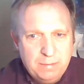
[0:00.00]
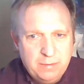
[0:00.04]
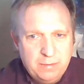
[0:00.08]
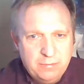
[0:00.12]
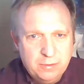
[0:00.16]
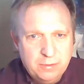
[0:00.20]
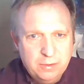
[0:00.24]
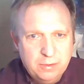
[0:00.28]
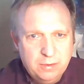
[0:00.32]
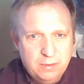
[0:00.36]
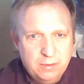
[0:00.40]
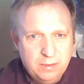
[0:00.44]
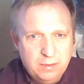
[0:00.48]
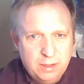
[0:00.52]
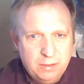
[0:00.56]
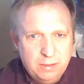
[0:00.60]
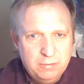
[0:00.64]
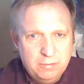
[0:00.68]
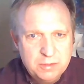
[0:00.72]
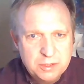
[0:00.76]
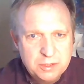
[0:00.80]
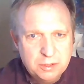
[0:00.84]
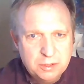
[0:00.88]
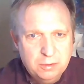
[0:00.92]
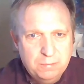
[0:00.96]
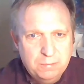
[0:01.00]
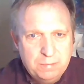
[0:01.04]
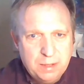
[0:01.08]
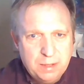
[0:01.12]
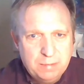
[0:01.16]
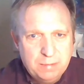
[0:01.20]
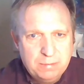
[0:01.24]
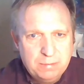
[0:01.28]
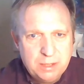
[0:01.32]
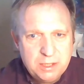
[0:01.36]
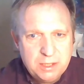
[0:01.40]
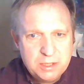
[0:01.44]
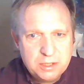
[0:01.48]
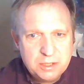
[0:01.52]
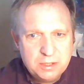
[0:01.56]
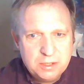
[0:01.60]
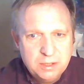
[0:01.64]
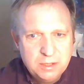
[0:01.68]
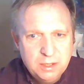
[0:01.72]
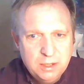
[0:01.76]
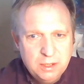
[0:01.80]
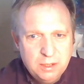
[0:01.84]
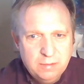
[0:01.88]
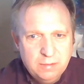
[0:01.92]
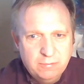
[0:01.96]
before it was all published
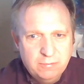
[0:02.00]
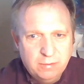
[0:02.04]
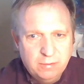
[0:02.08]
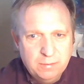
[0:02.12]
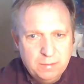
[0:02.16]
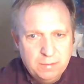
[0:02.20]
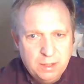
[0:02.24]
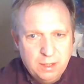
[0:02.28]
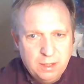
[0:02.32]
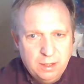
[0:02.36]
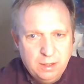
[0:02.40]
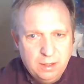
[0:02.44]
from